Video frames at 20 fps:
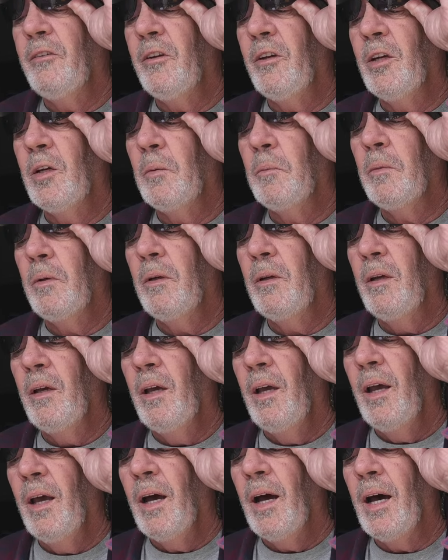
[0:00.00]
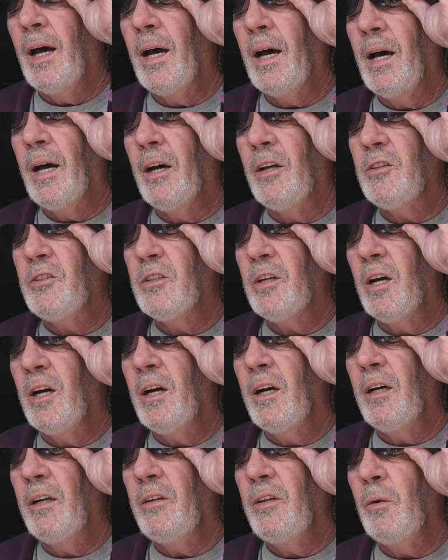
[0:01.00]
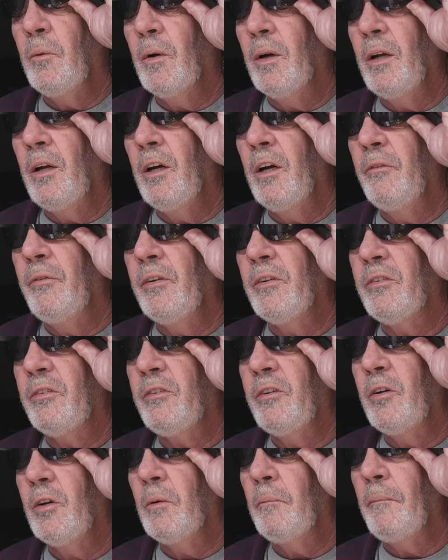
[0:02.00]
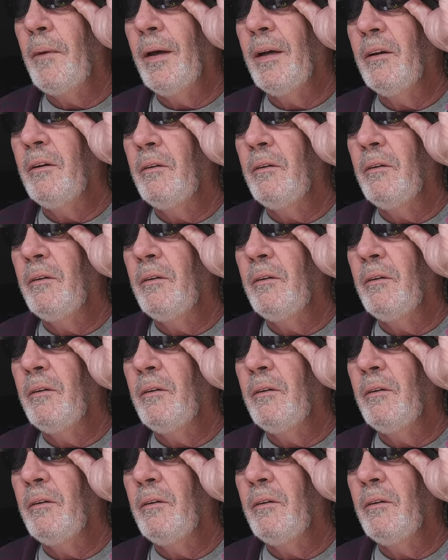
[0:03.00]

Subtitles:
Hey Tim, John, you want to know if it's still a